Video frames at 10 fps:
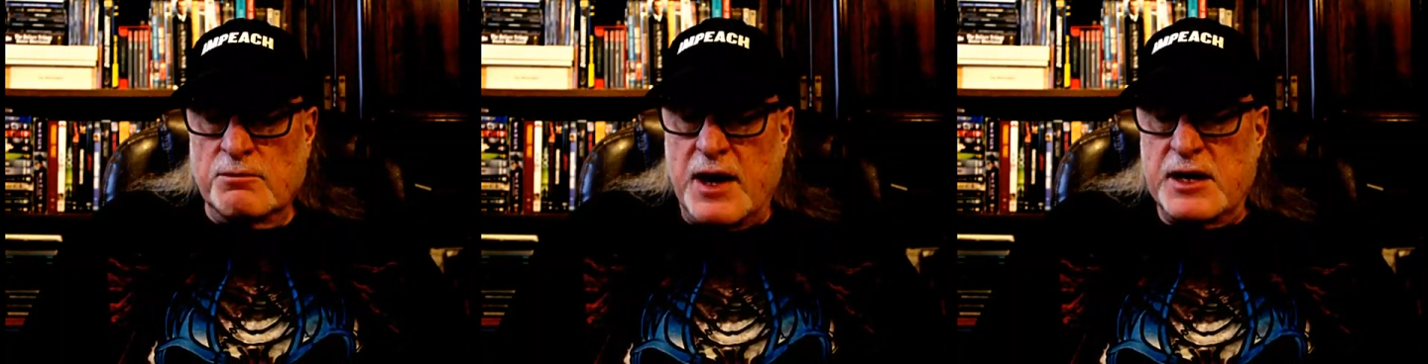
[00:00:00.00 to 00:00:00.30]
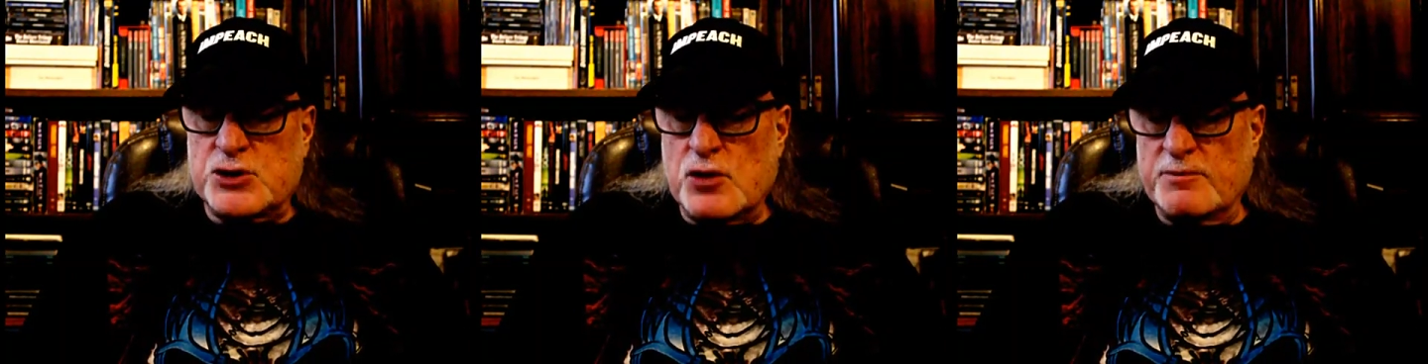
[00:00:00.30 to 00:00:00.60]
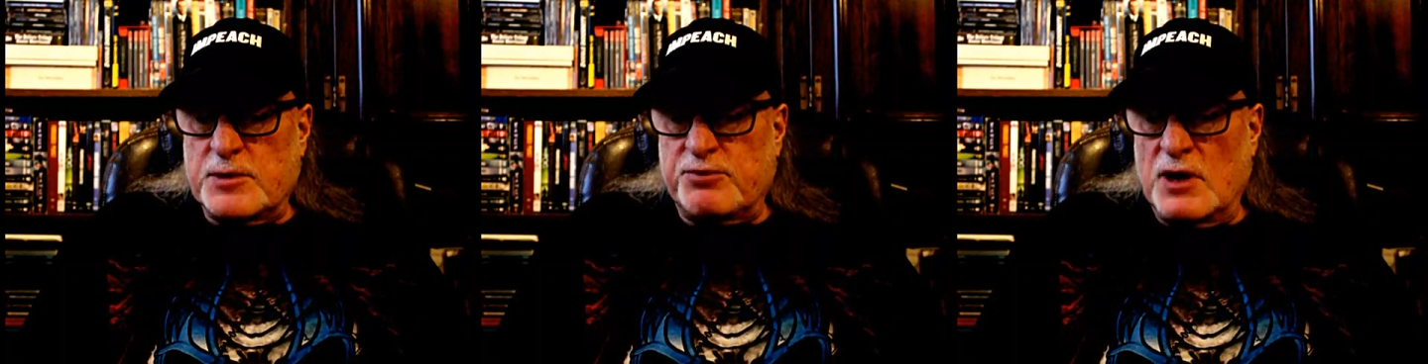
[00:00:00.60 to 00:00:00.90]
Penny
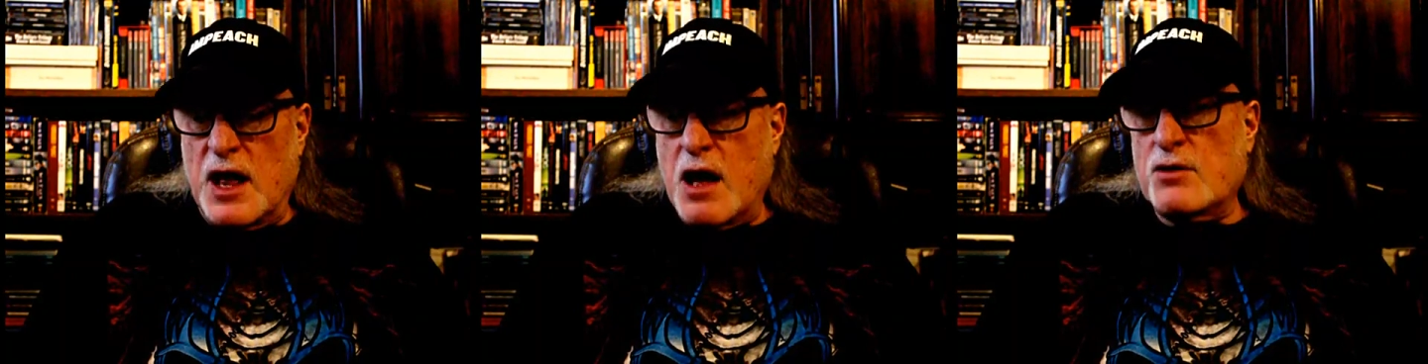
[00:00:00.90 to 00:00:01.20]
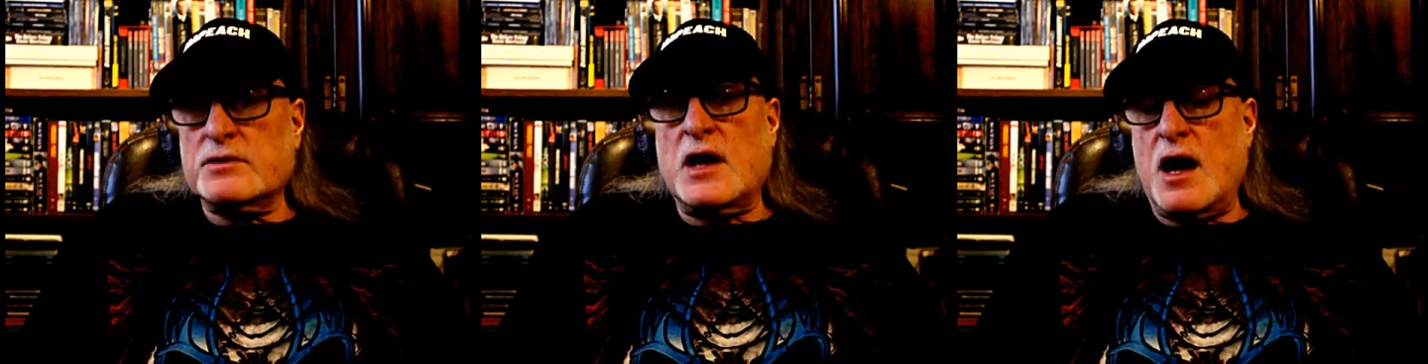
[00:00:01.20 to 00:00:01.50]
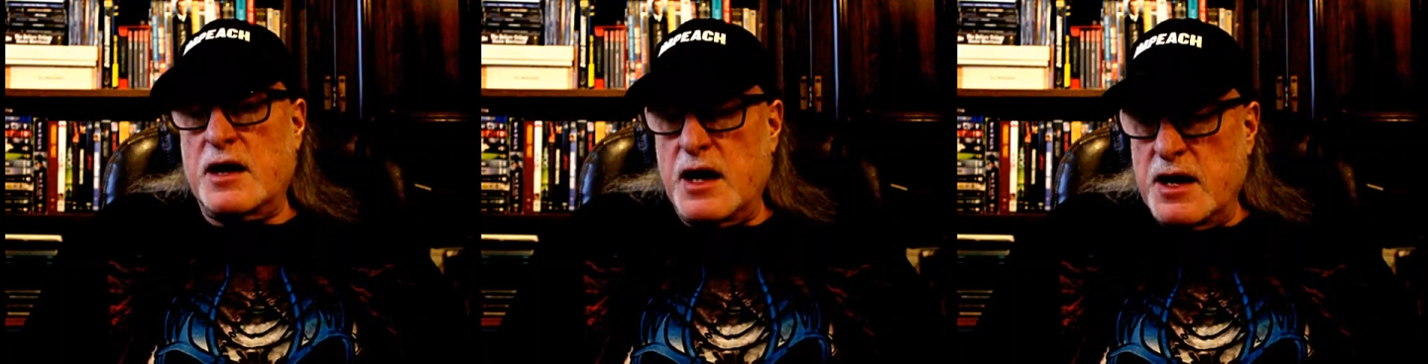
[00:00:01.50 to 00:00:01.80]
Trump the Clown
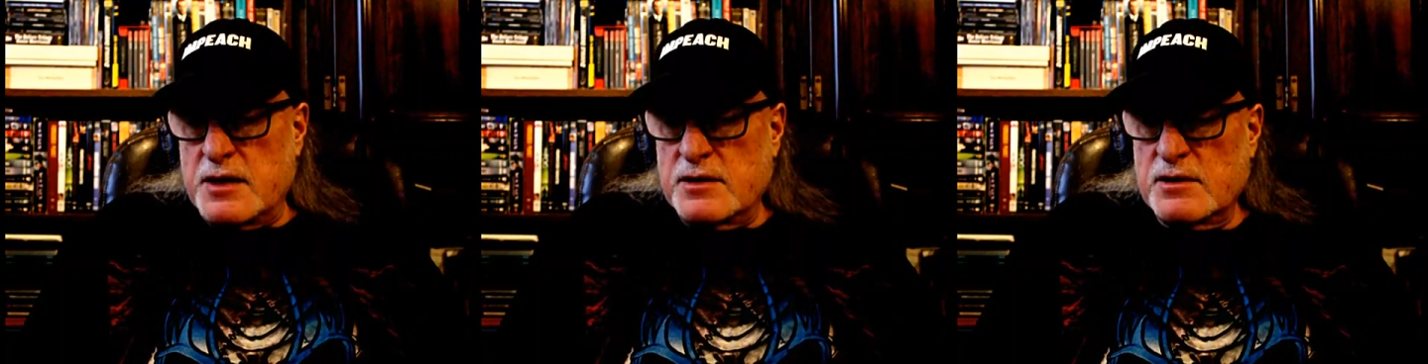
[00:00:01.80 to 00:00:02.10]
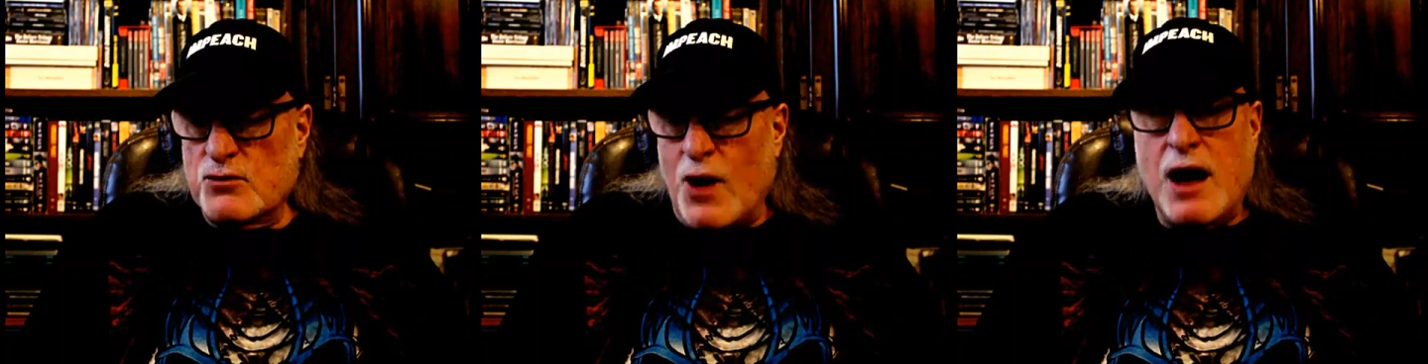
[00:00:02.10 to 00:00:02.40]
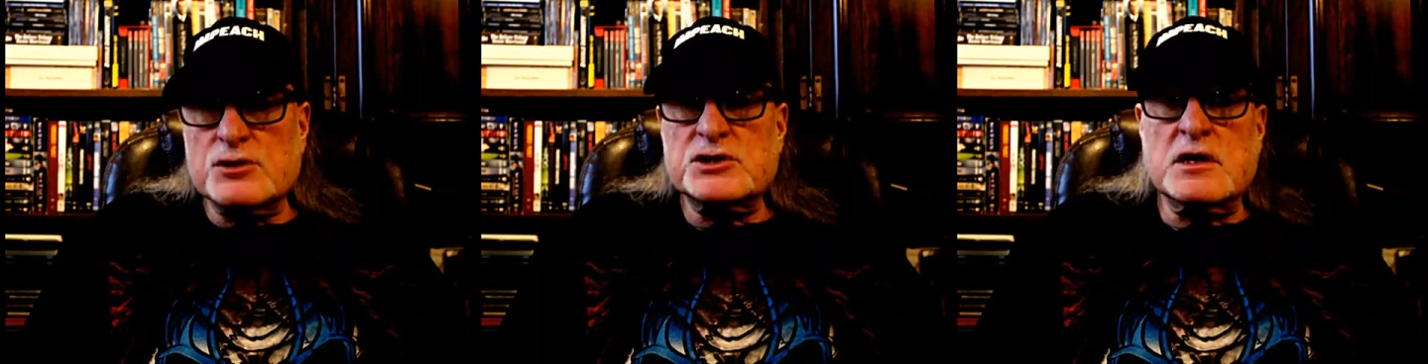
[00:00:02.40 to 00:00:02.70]
got a
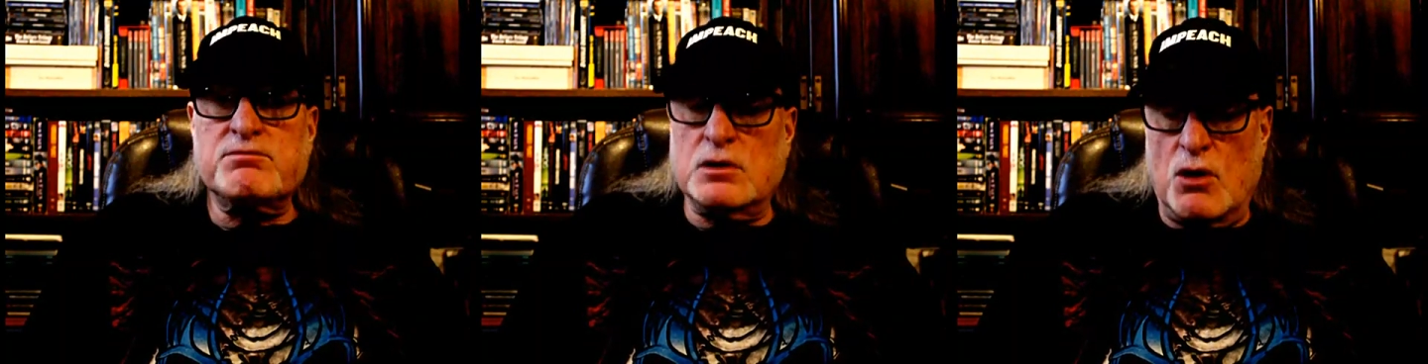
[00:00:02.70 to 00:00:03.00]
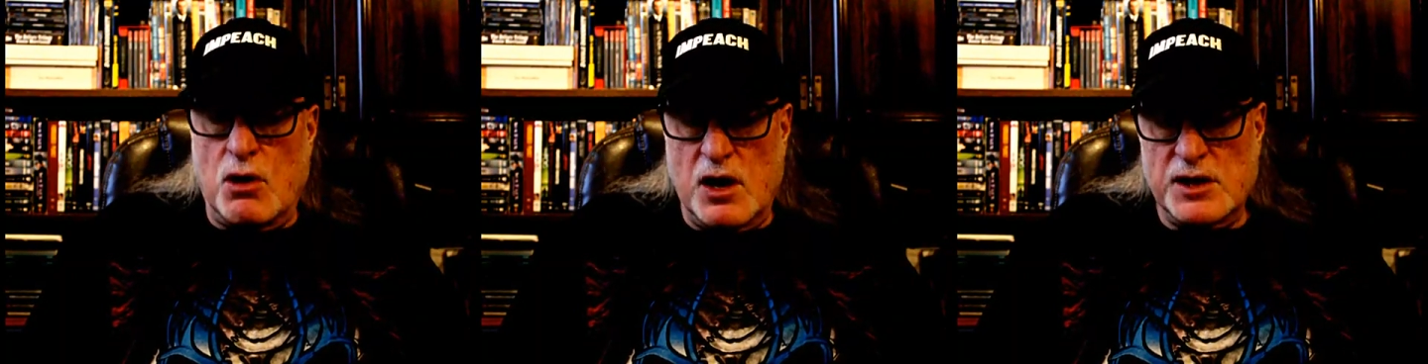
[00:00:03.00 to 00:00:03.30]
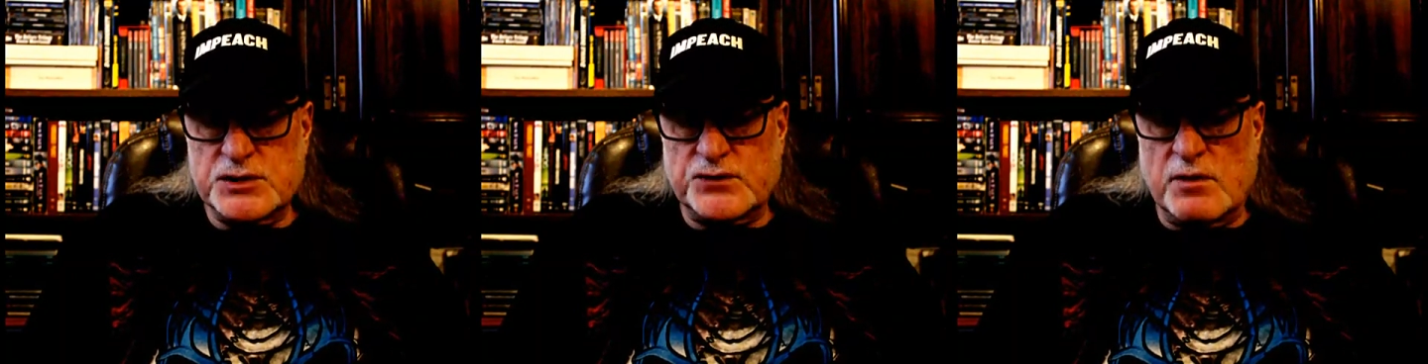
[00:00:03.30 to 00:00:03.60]
rousing
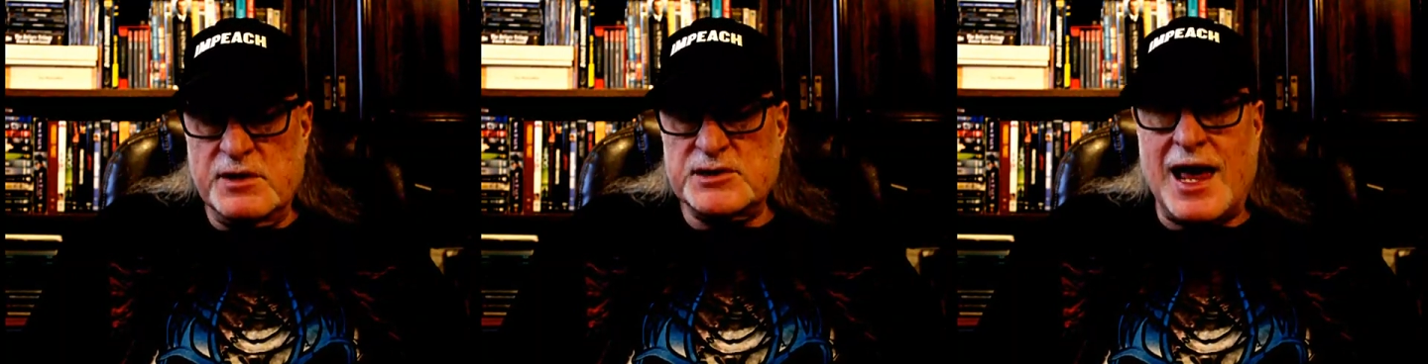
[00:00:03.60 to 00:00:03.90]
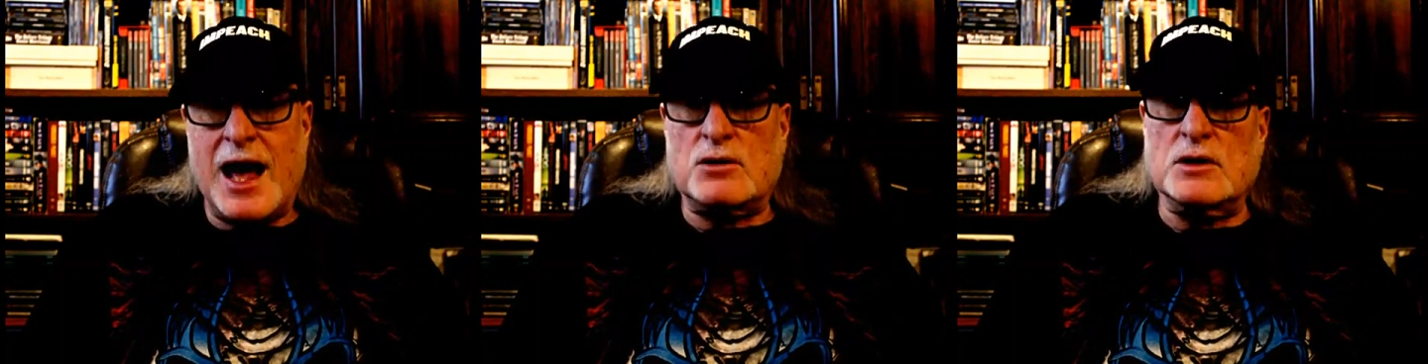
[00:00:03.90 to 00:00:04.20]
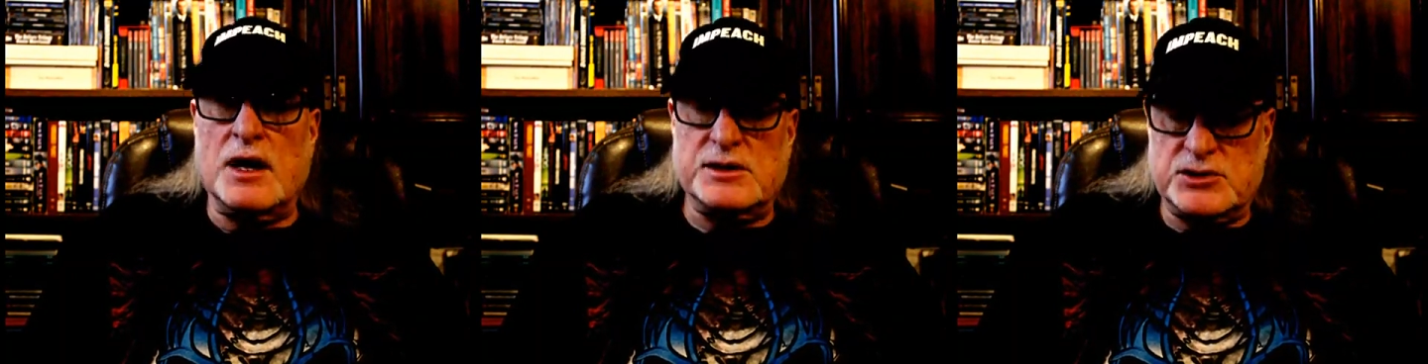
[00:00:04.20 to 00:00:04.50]
applause from his
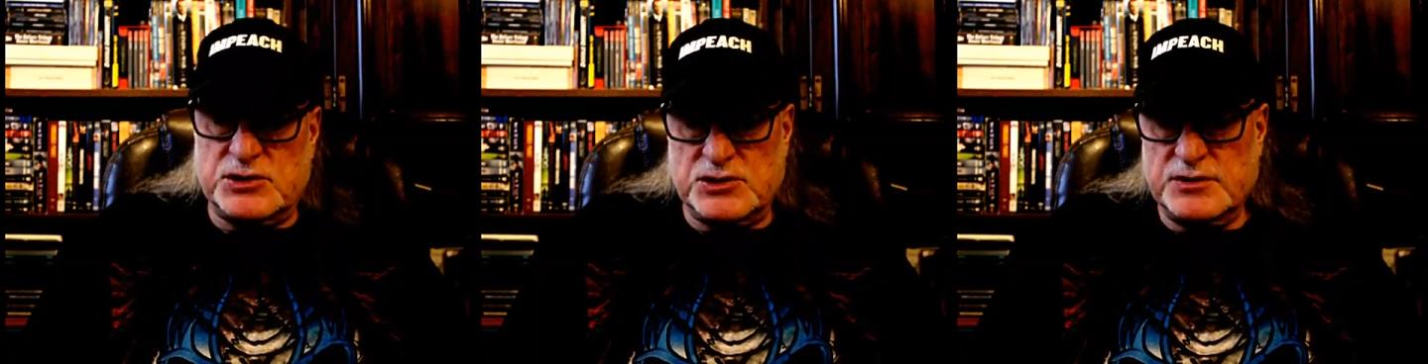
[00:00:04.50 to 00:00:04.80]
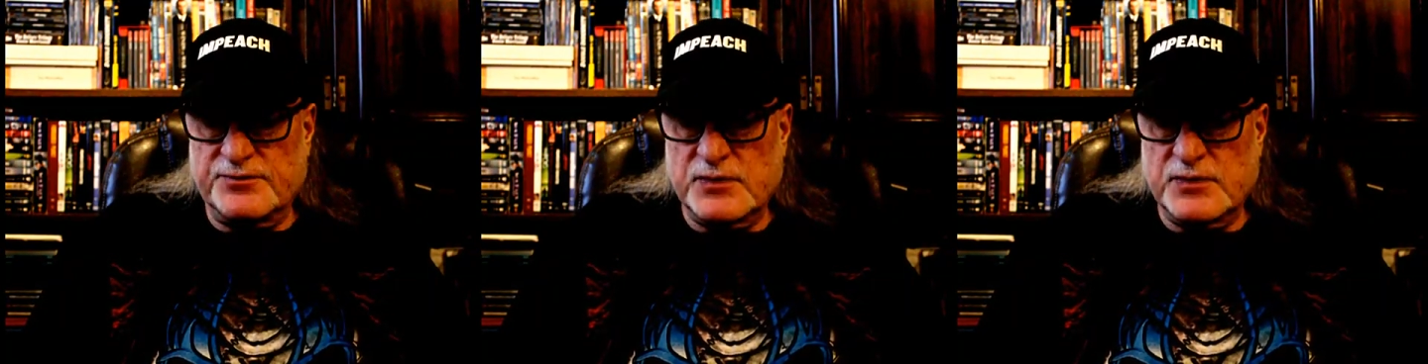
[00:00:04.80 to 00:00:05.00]
acolytes.